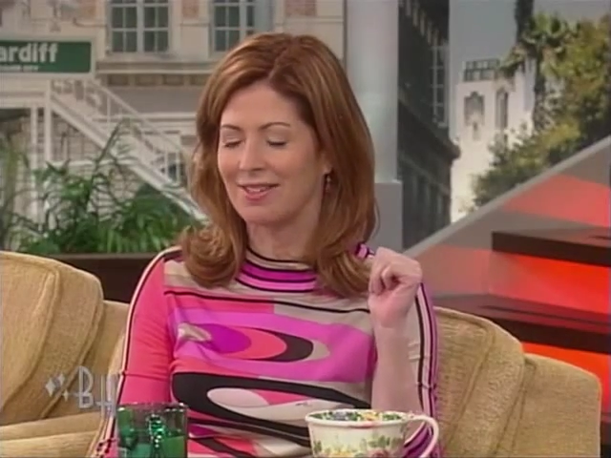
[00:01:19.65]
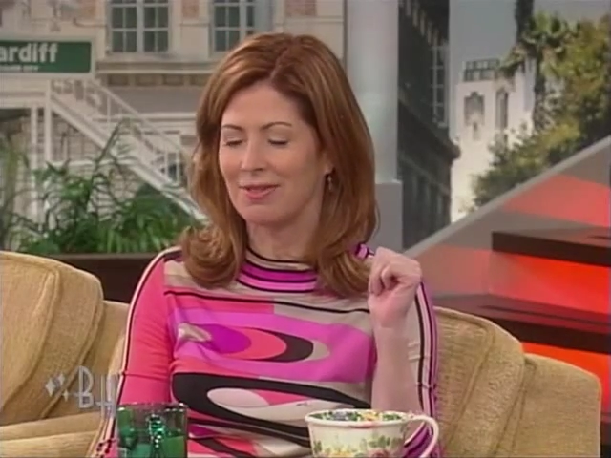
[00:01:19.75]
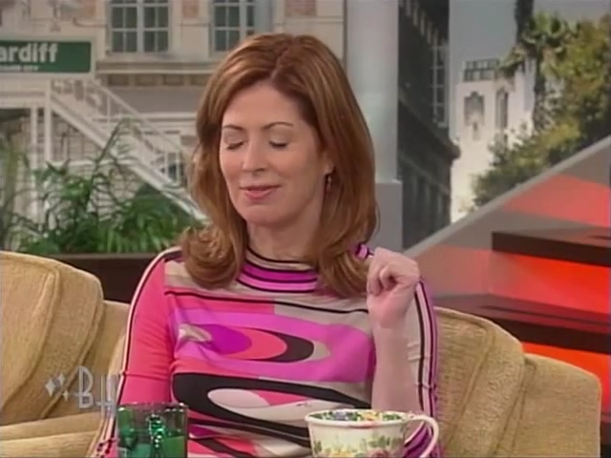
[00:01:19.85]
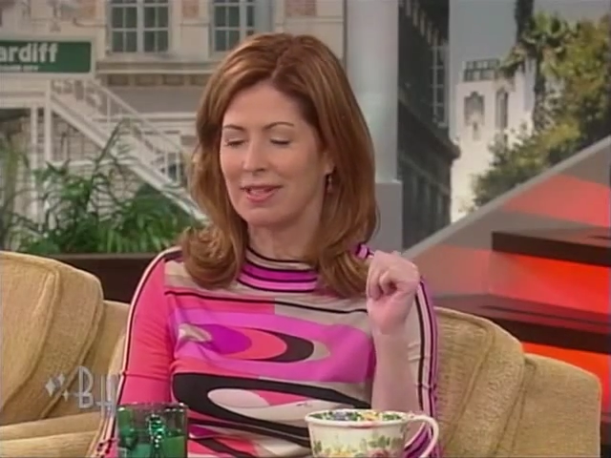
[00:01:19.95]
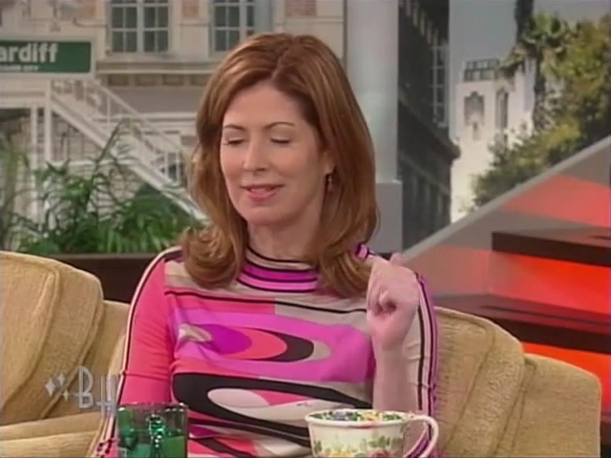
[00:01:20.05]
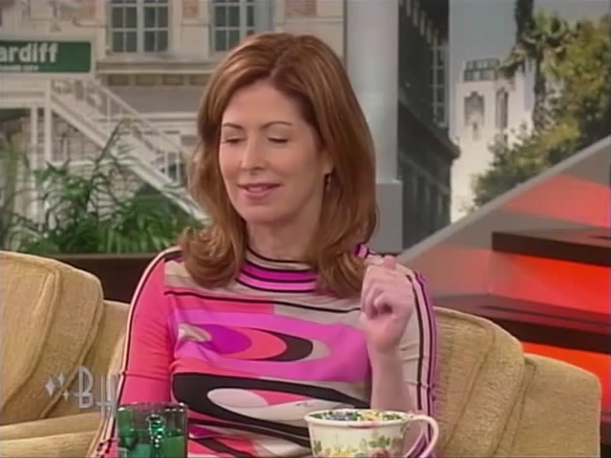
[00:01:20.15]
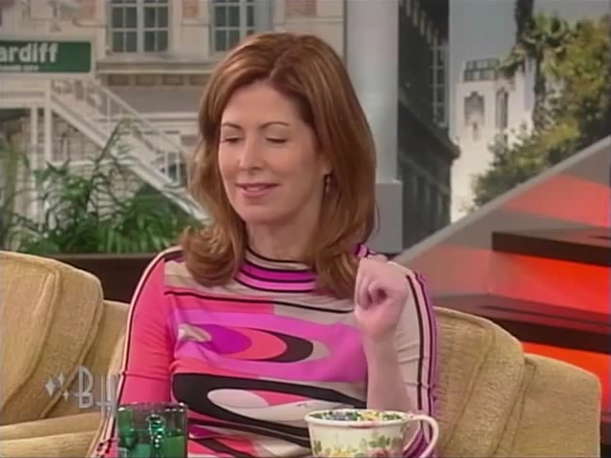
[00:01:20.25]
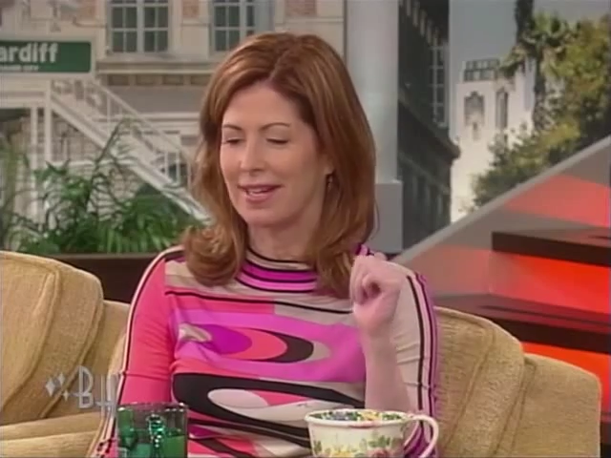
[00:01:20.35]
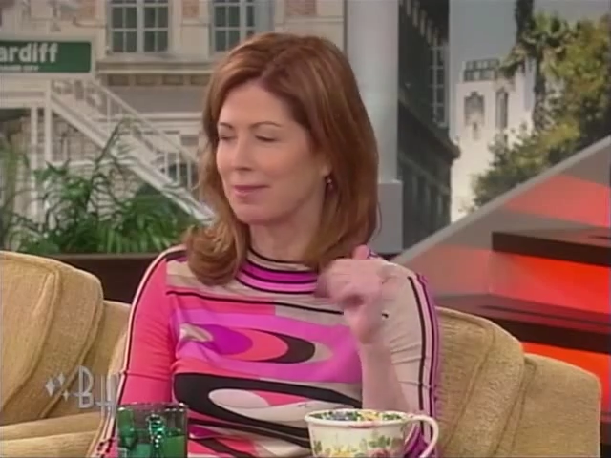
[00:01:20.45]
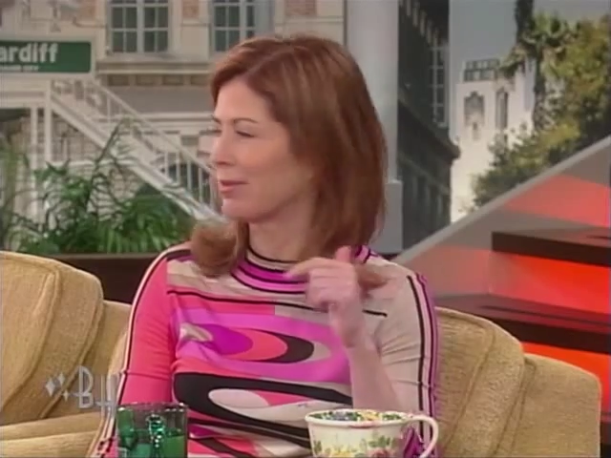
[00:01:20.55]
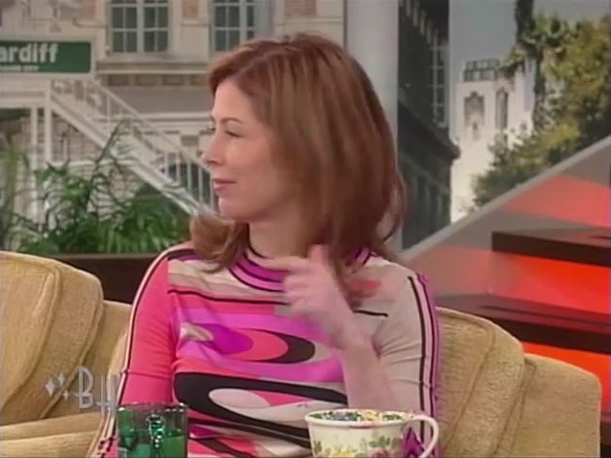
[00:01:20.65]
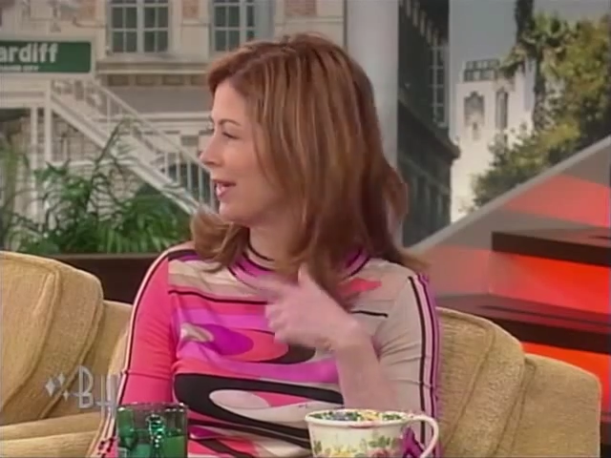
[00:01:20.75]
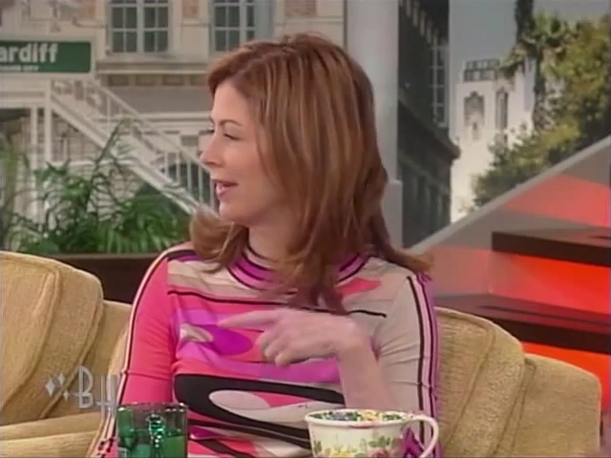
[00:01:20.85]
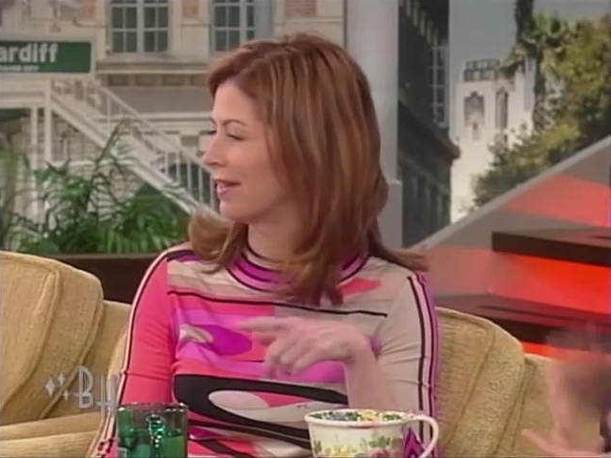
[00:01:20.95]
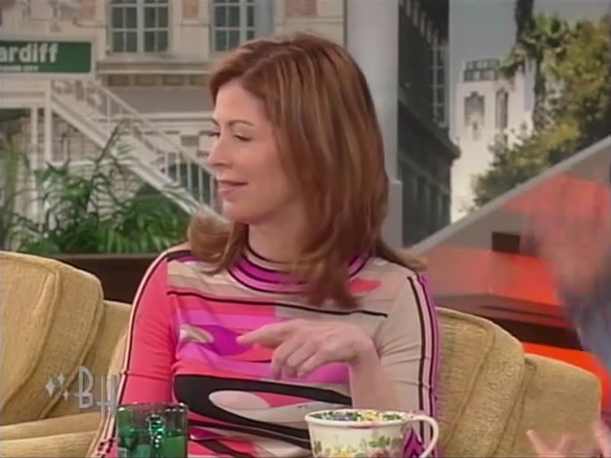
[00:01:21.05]
and when we did the table
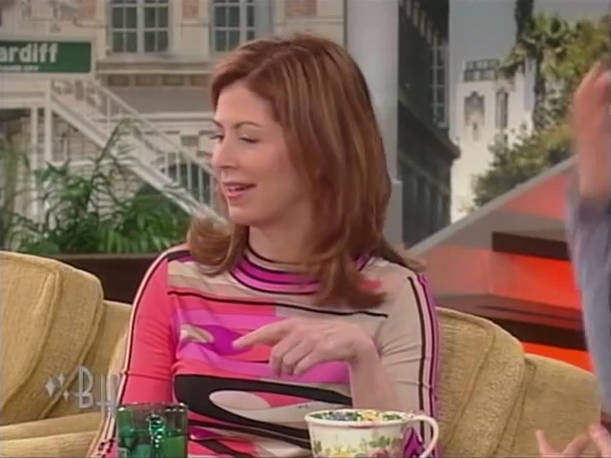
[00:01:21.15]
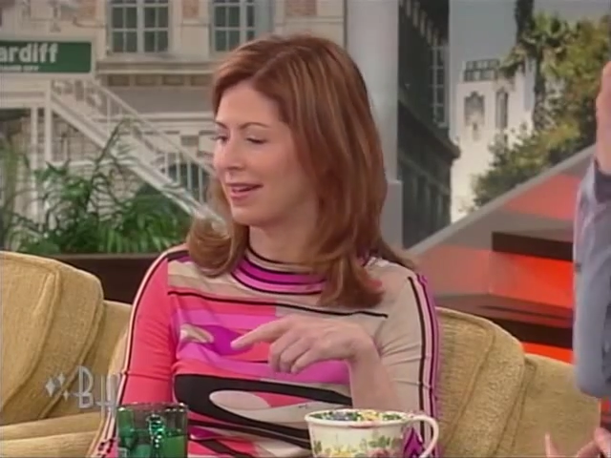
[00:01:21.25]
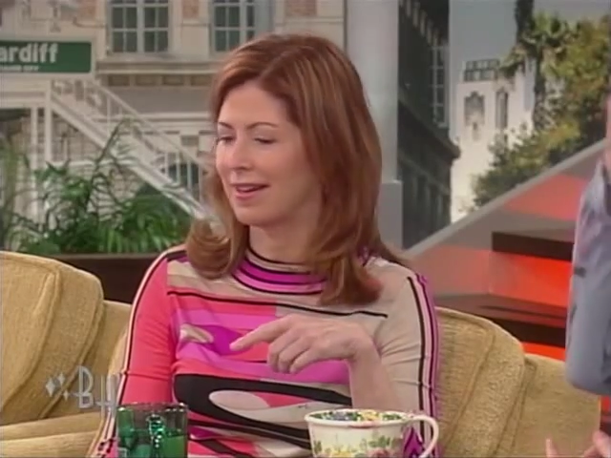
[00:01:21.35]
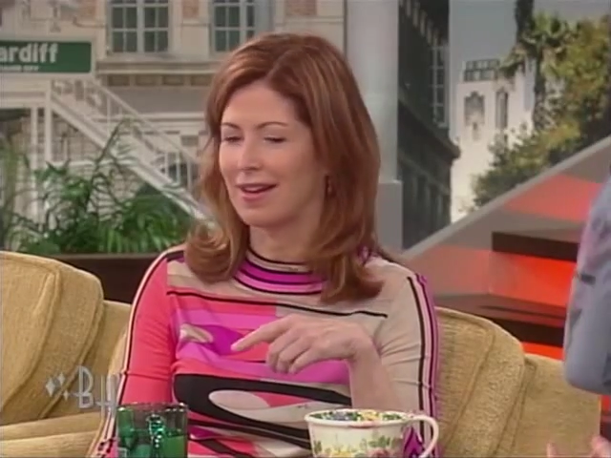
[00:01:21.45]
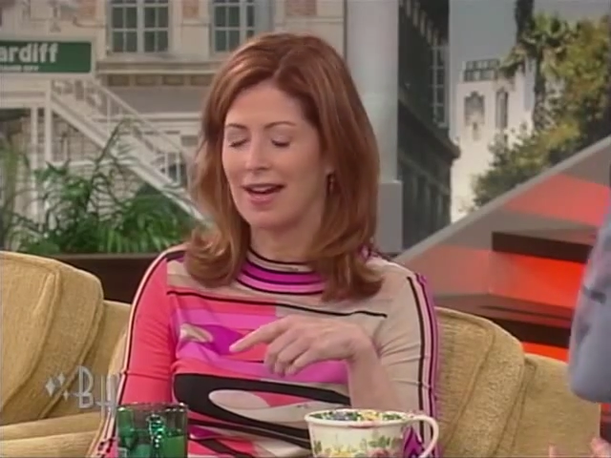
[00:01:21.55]
reading of that,